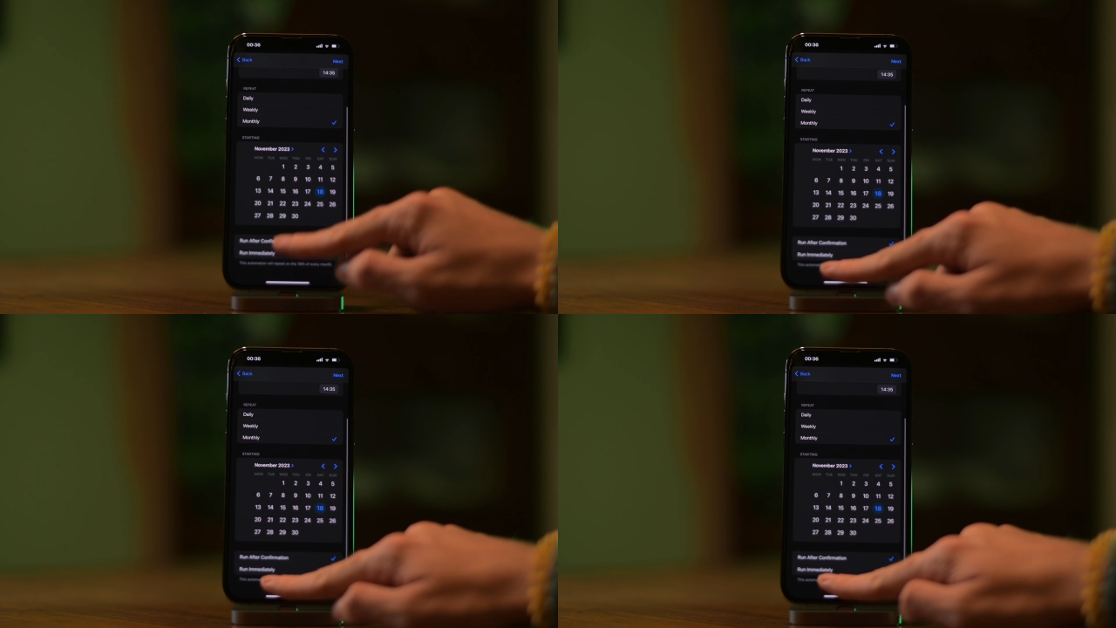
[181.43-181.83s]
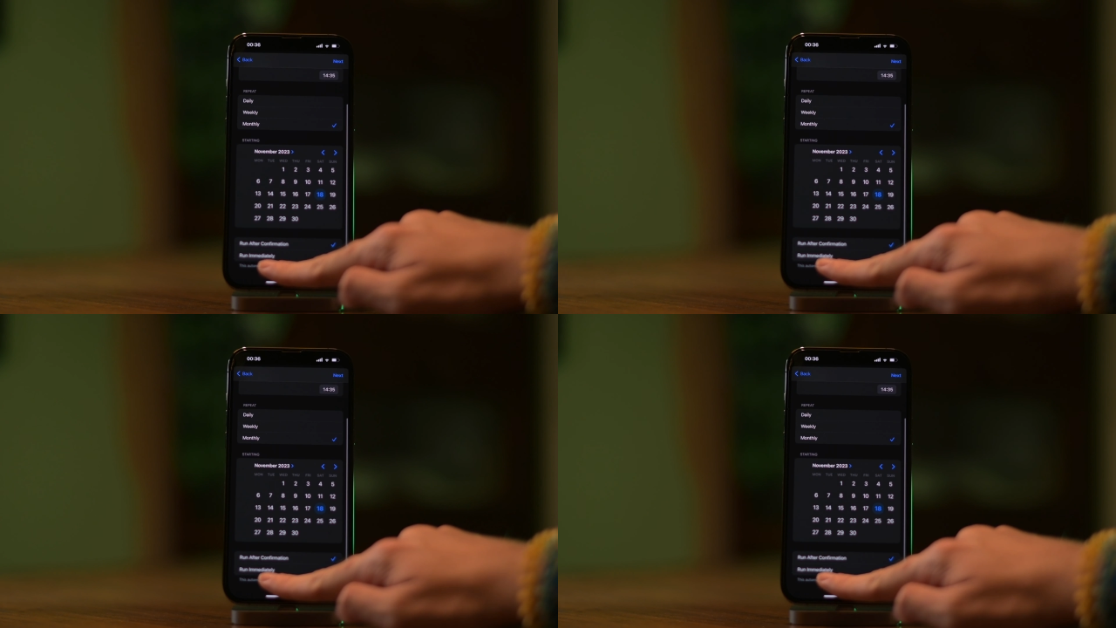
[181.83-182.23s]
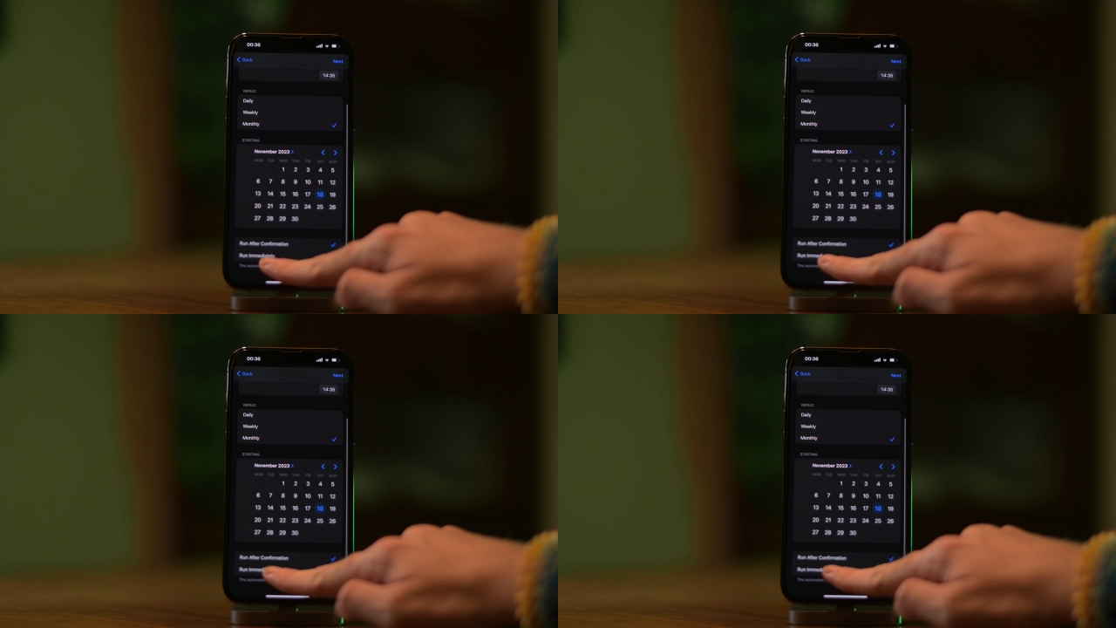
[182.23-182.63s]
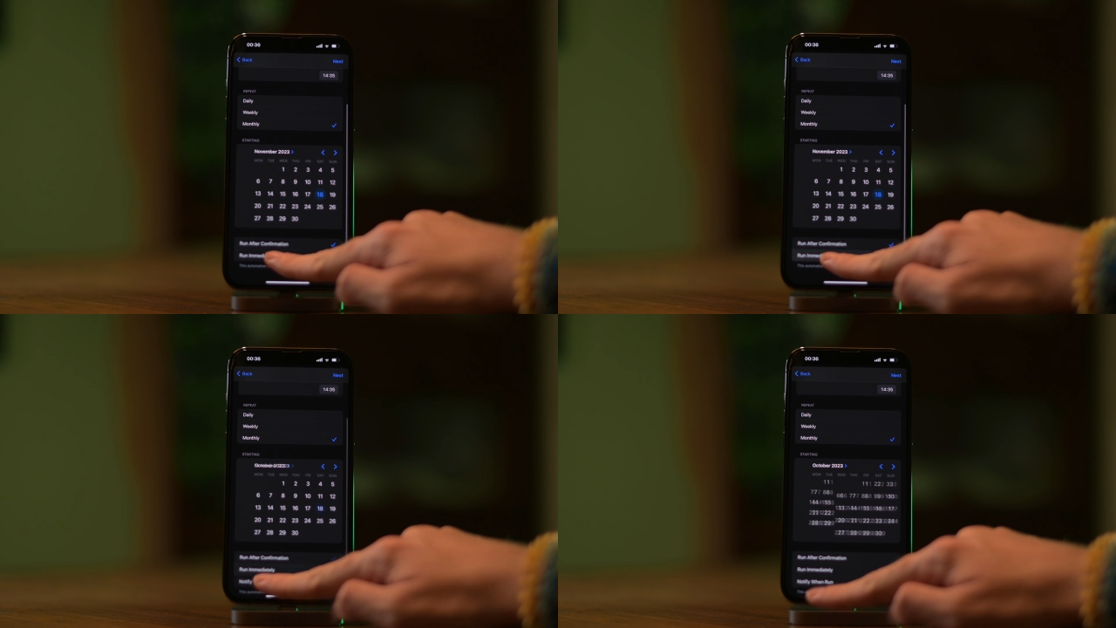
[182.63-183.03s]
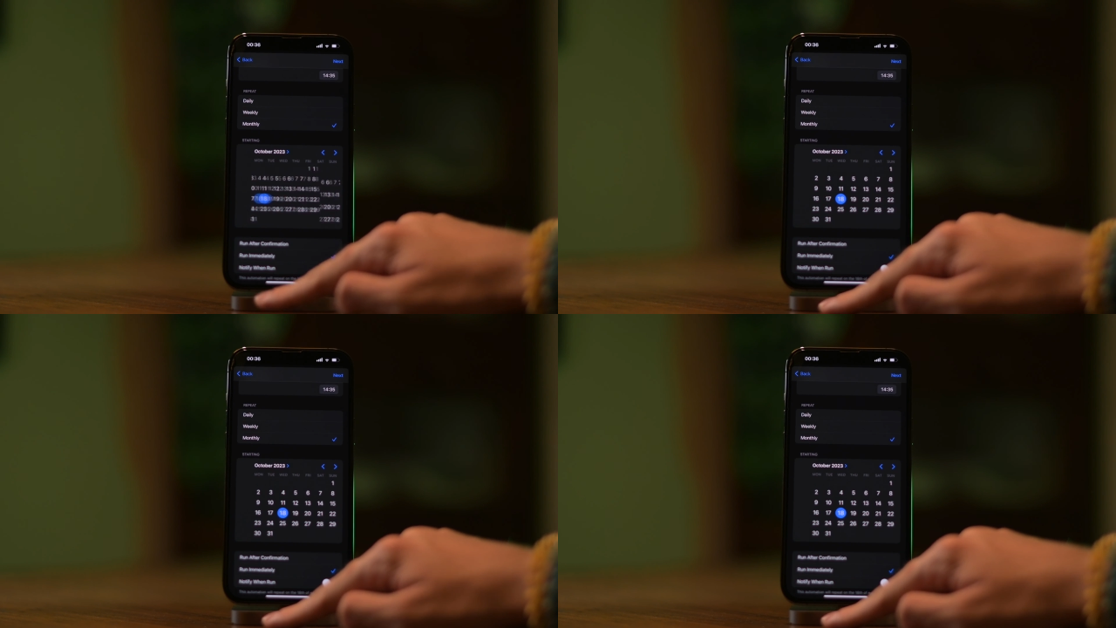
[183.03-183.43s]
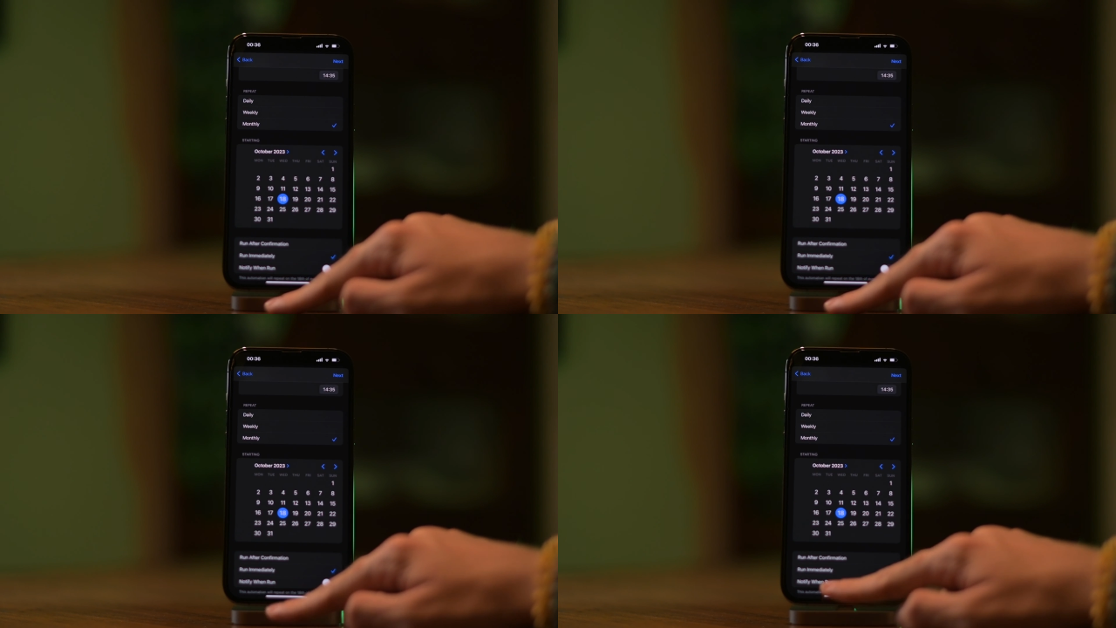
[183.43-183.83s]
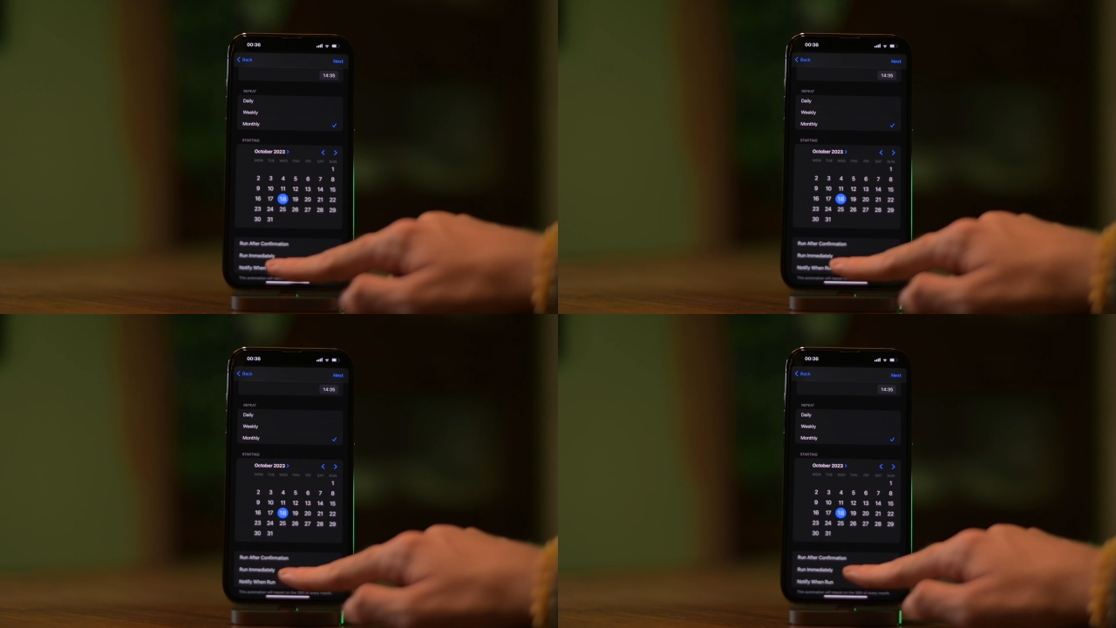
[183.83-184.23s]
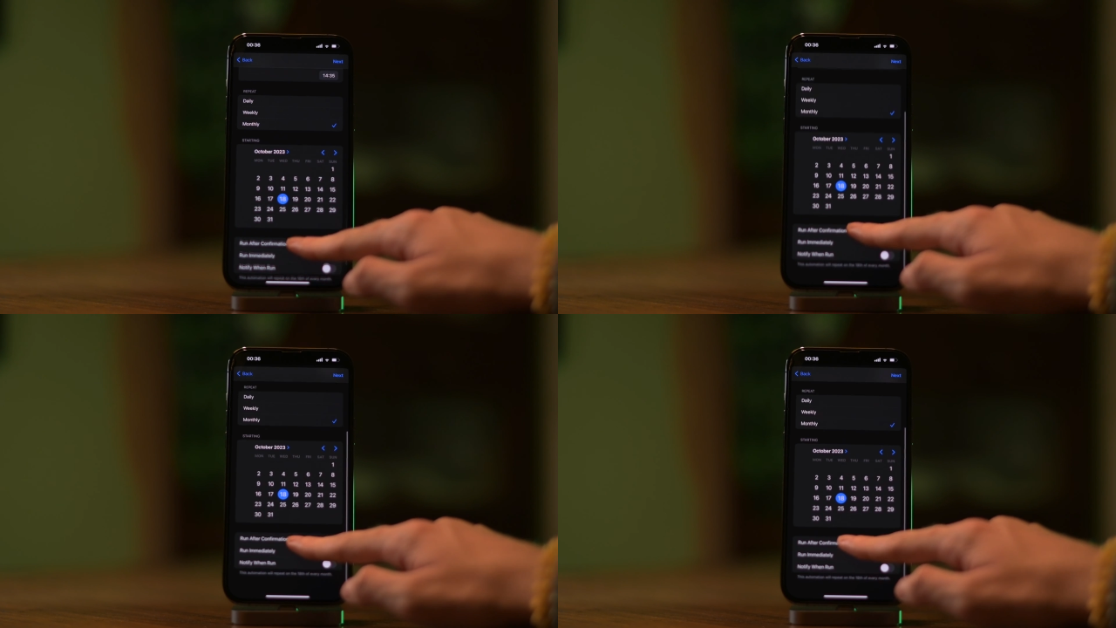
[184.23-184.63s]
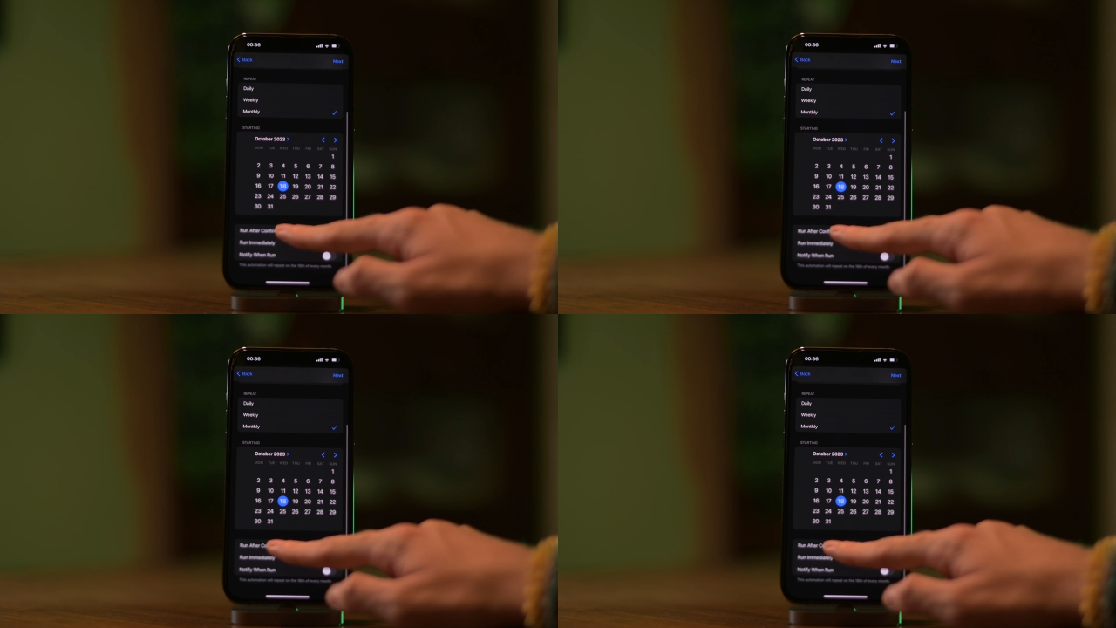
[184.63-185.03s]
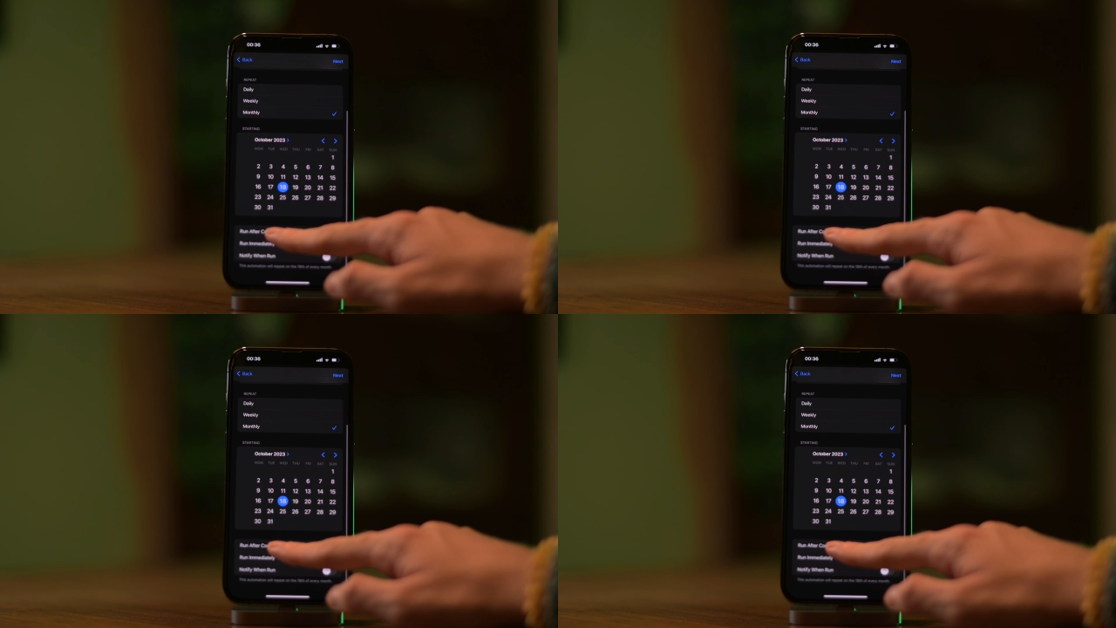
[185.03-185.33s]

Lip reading: (no speaker visible)